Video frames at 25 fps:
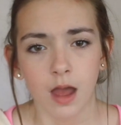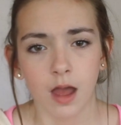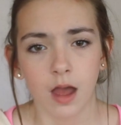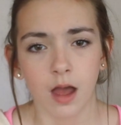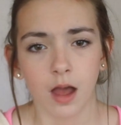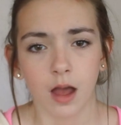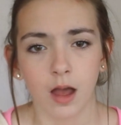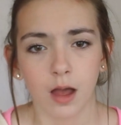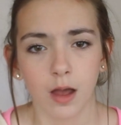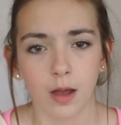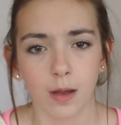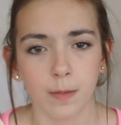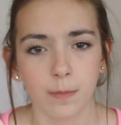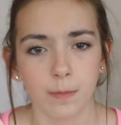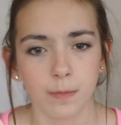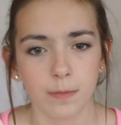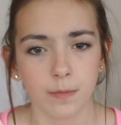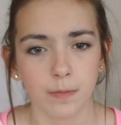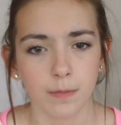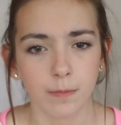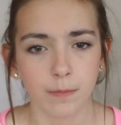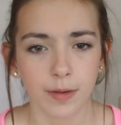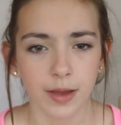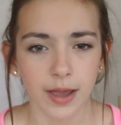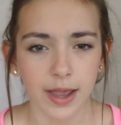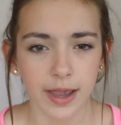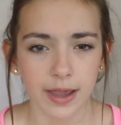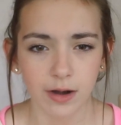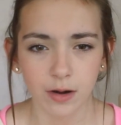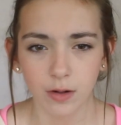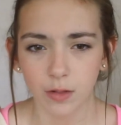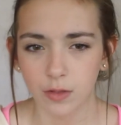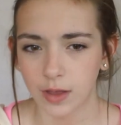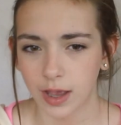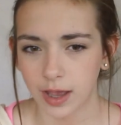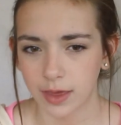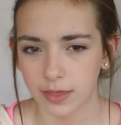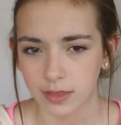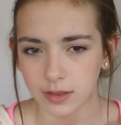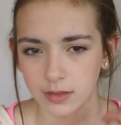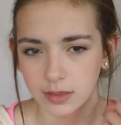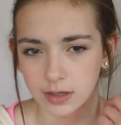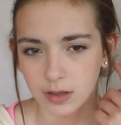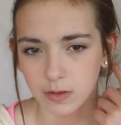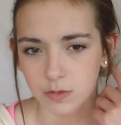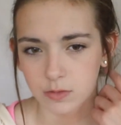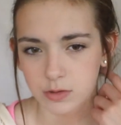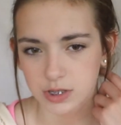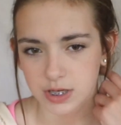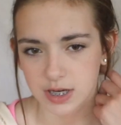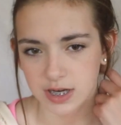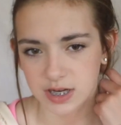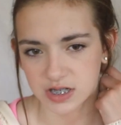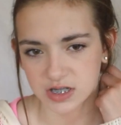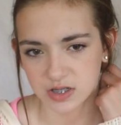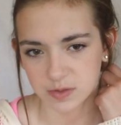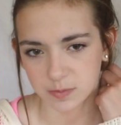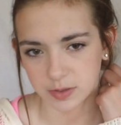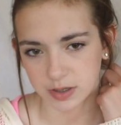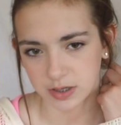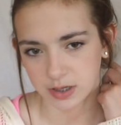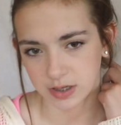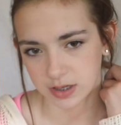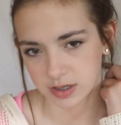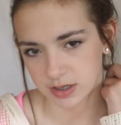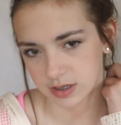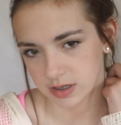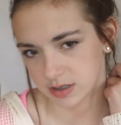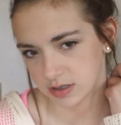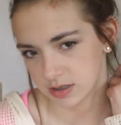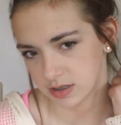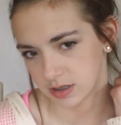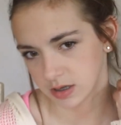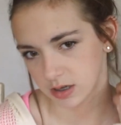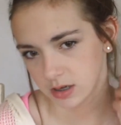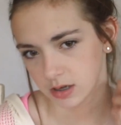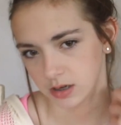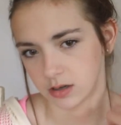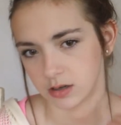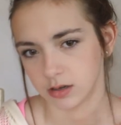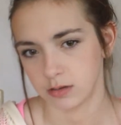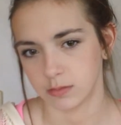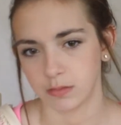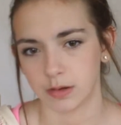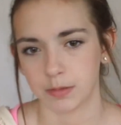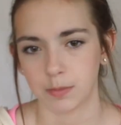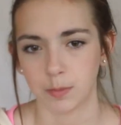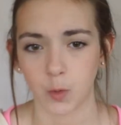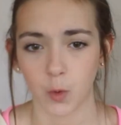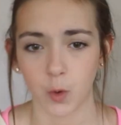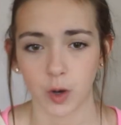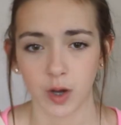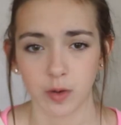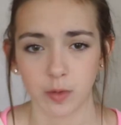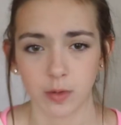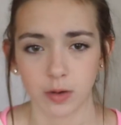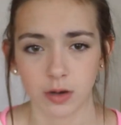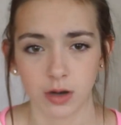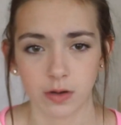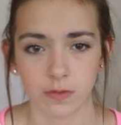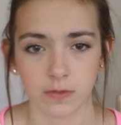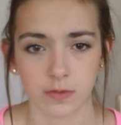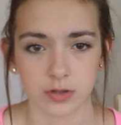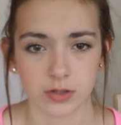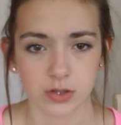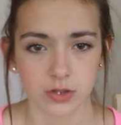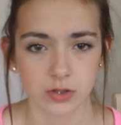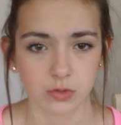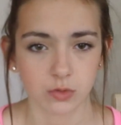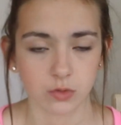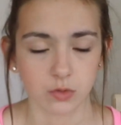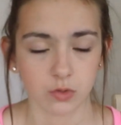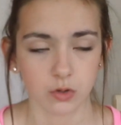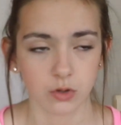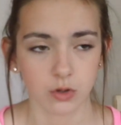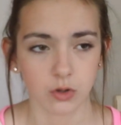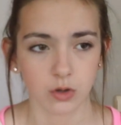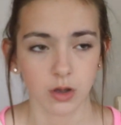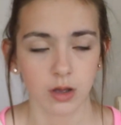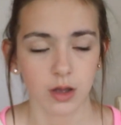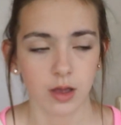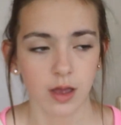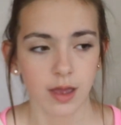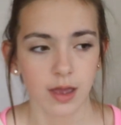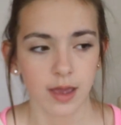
But I think that will change because I'm going to a different school,